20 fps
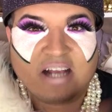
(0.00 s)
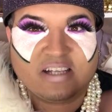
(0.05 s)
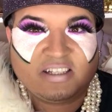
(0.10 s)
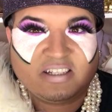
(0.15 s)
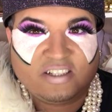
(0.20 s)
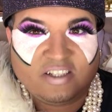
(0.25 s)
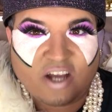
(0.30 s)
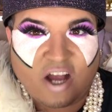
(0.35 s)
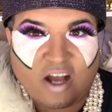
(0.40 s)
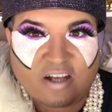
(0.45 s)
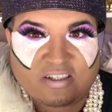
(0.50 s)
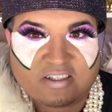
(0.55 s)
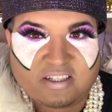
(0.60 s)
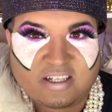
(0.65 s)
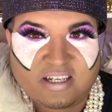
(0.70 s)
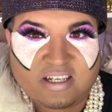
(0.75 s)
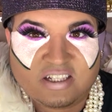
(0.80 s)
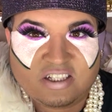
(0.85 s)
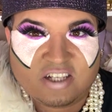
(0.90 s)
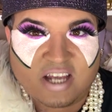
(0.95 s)
Guys, did y'all
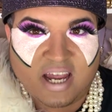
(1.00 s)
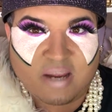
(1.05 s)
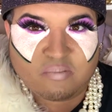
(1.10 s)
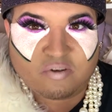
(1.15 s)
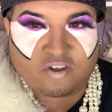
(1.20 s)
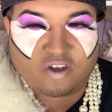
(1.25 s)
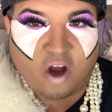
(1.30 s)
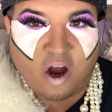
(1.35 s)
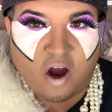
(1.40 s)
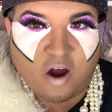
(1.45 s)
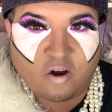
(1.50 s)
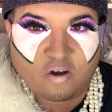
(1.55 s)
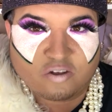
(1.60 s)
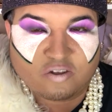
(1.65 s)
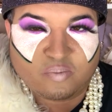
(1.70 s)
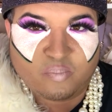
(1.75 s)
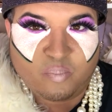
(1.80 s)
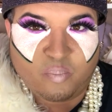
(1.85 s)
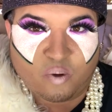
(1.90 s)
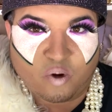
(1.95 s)
see James
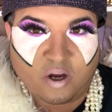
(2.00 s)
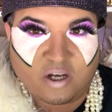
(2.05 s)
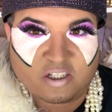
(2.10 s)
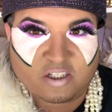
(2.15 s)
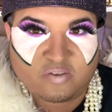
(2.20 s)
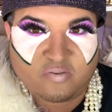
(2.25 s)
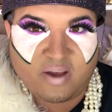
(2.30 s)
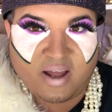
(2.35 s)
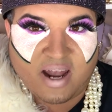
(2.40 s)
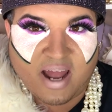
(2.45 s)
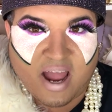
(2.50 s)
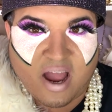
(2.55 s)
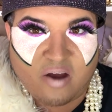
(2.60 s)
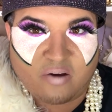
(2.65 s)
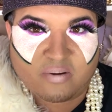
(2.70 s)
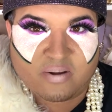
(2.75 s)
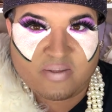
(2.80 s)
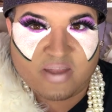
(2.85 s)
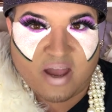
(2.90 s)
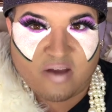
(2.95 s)
Charles' brush fell
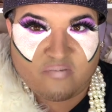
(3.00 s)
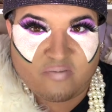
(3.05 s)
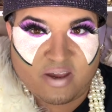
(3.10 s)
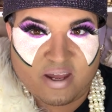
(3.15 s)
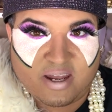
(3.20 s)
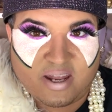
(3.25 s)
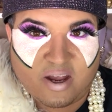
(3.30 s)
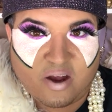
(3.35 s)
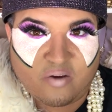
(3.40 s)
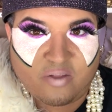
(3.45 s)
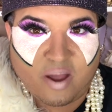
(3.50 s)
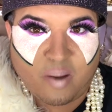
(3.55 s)
out in that video,